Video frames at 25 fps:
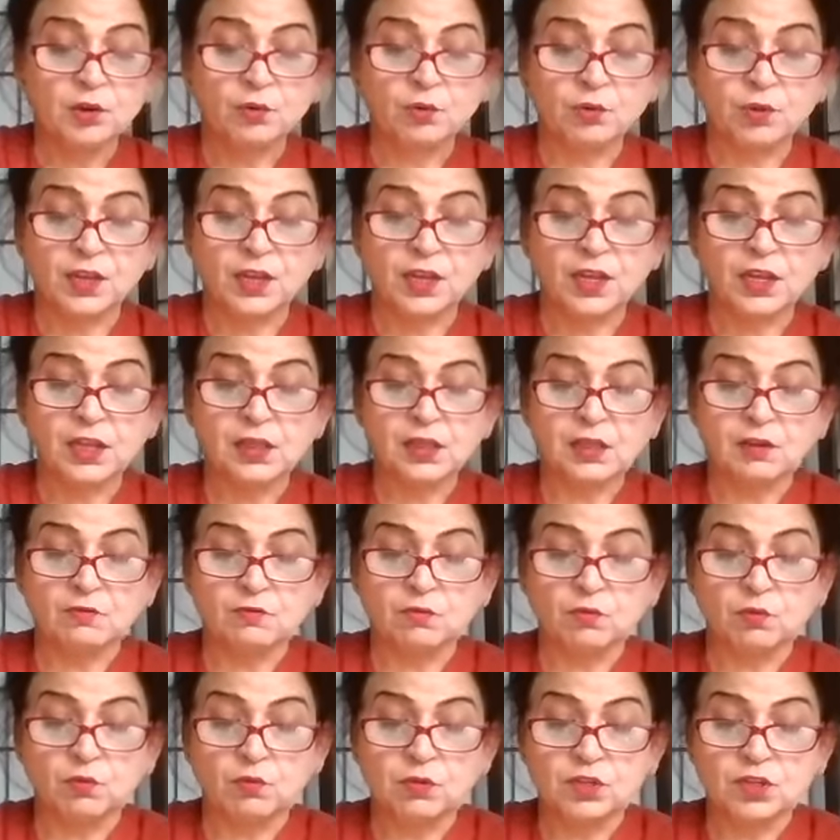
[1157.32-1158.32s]
to heal the
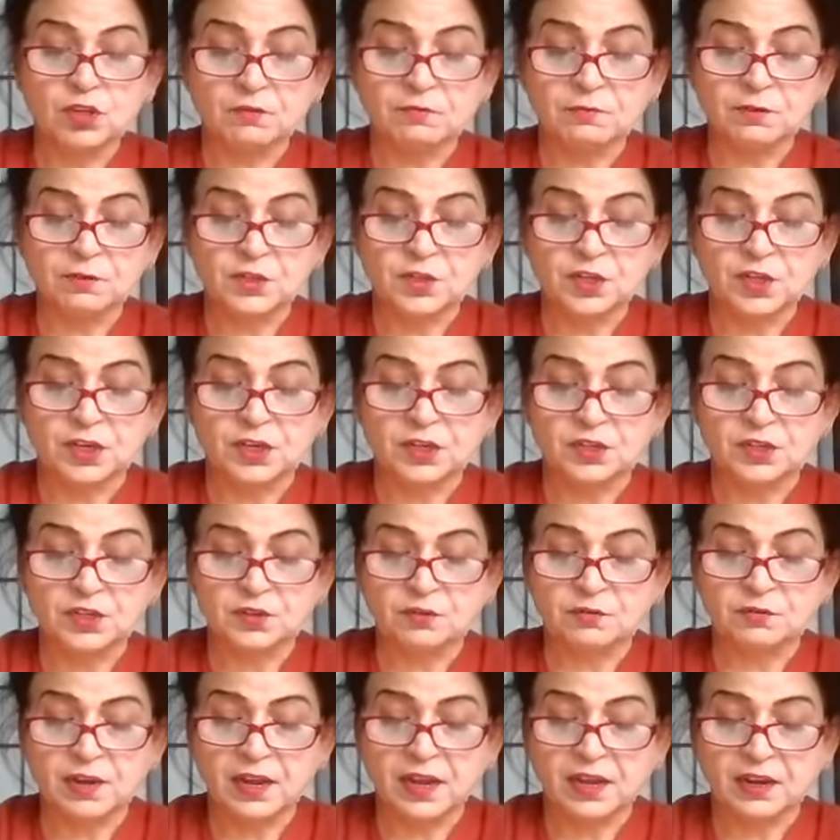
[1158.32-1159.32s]
wounds of his years
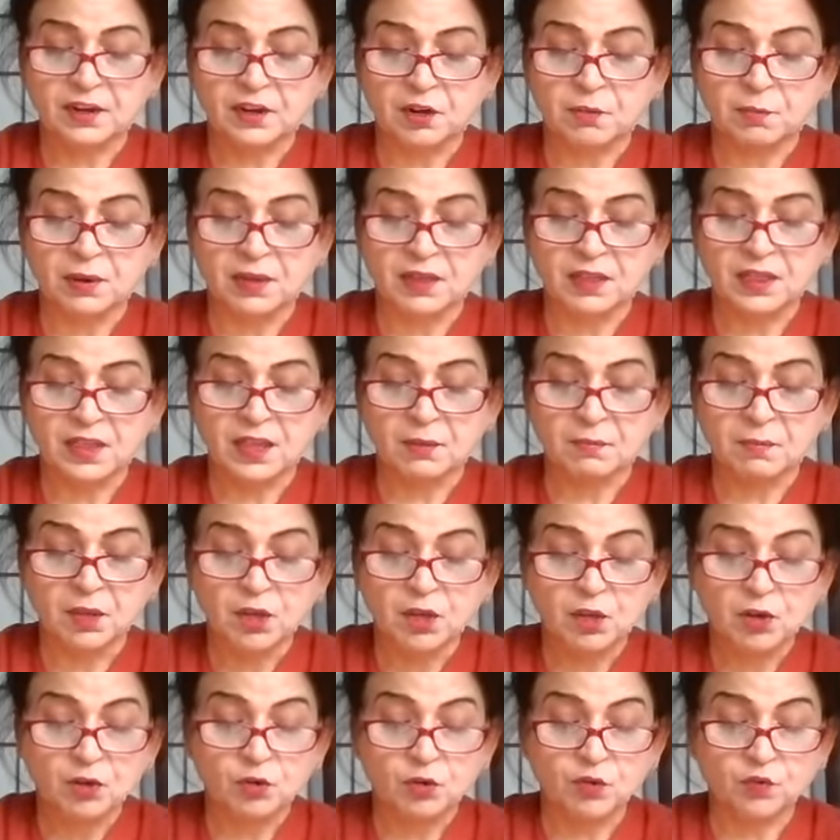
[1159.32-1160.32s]
of terror by them,
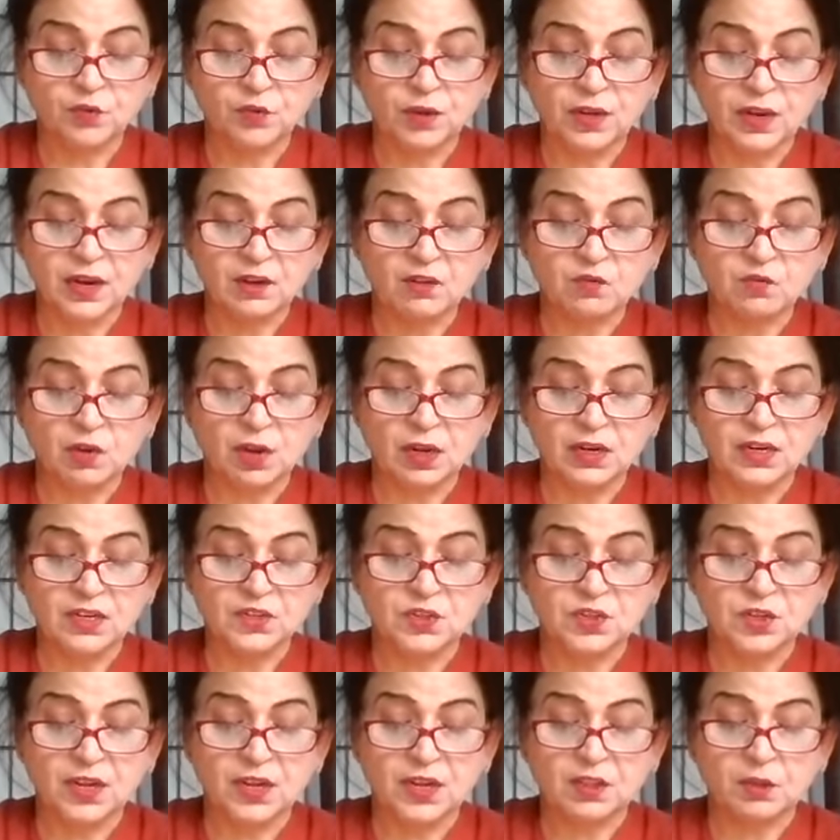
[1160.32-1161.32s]
to forget
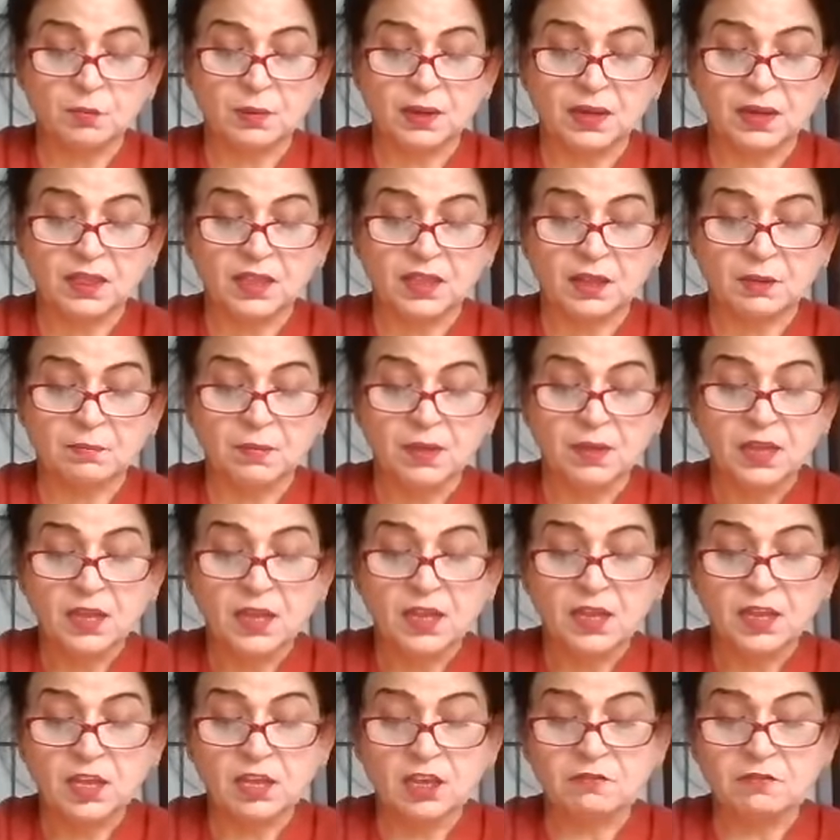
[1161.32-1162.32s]
Wali's death by them,
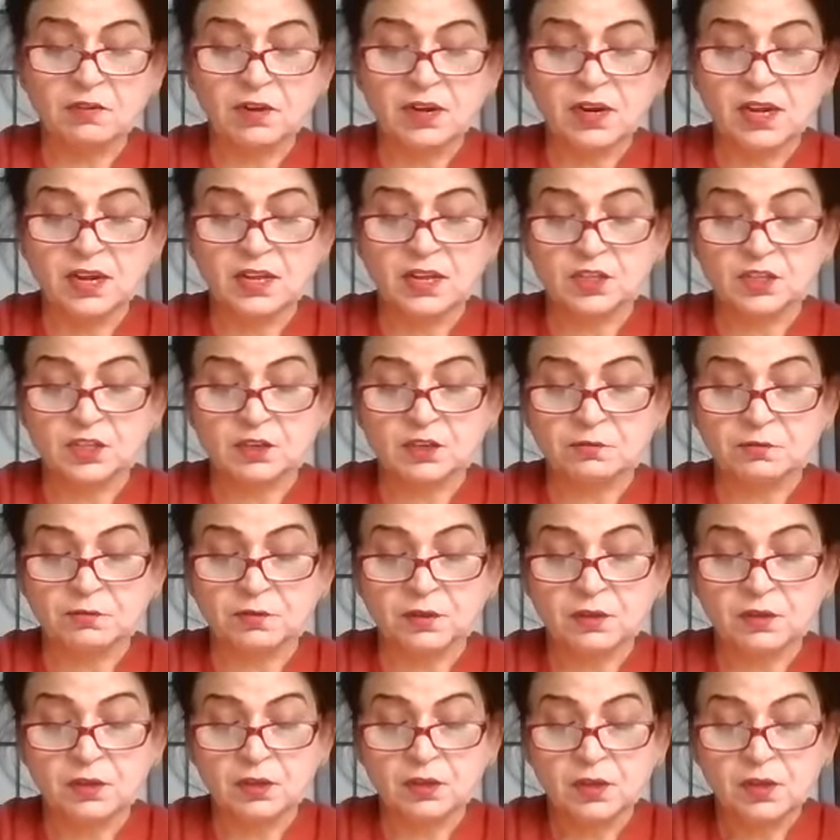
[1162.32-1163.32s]
even as if
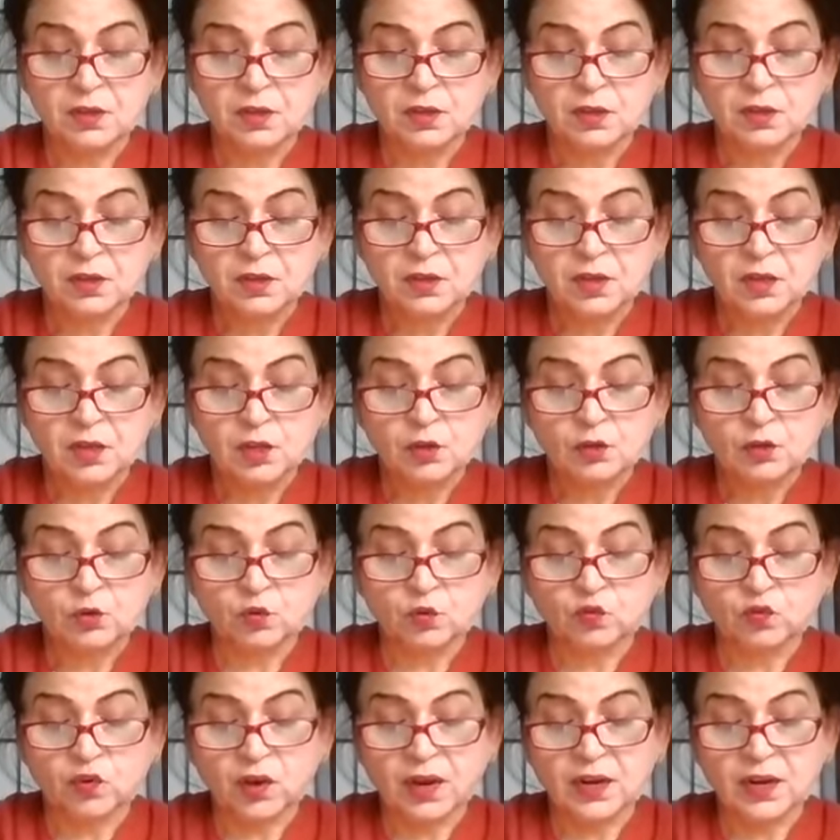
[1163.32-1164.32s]

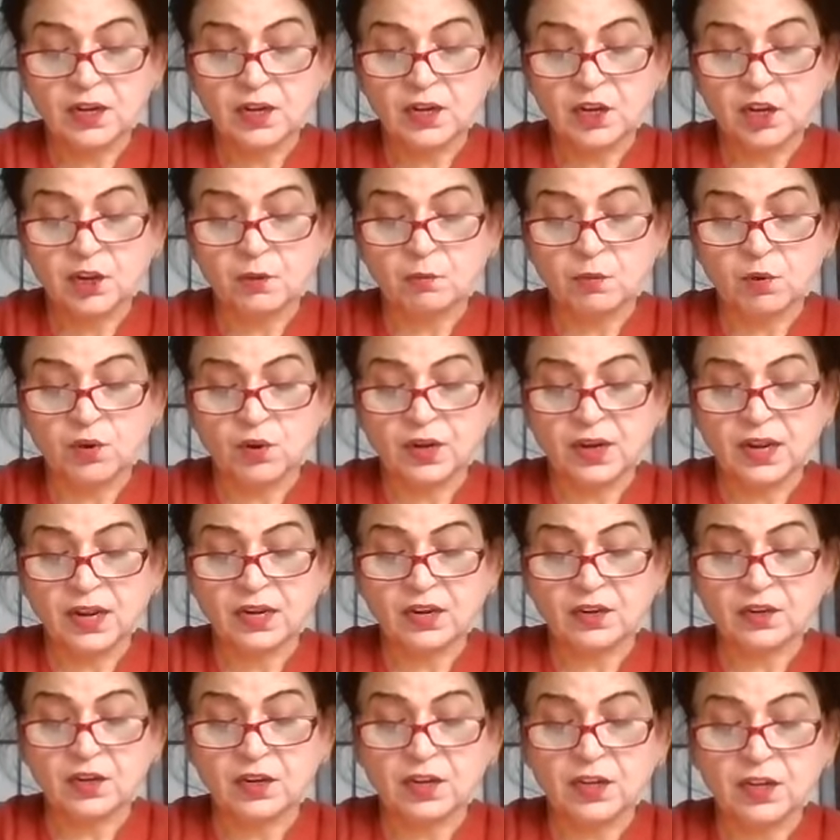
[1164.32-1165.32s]
to find
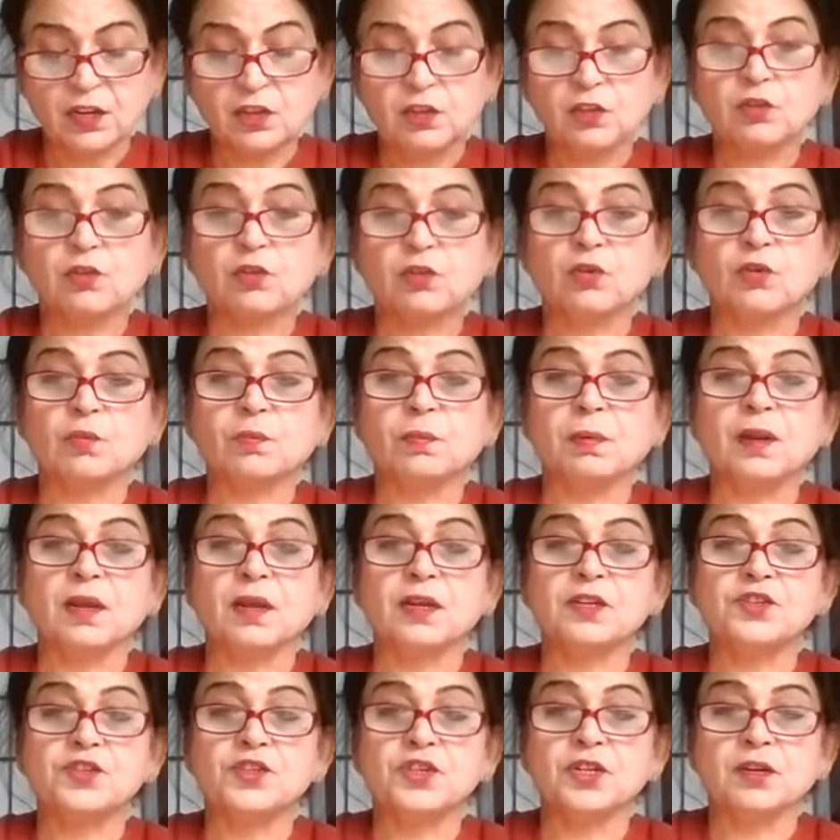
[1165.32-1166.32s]
immortality through
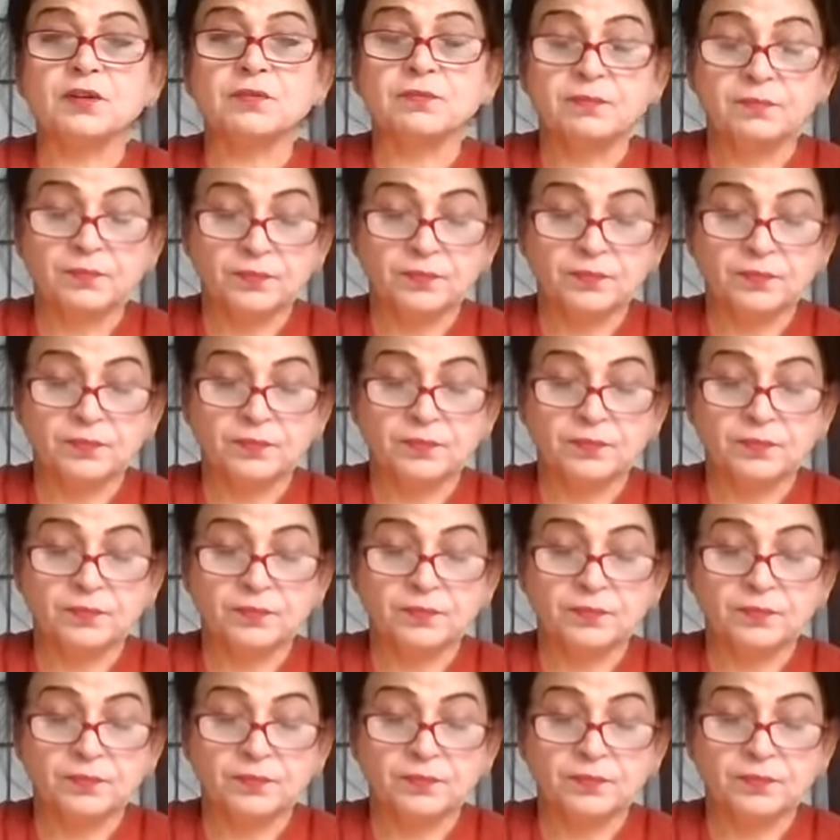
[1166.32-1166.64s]
pleasure.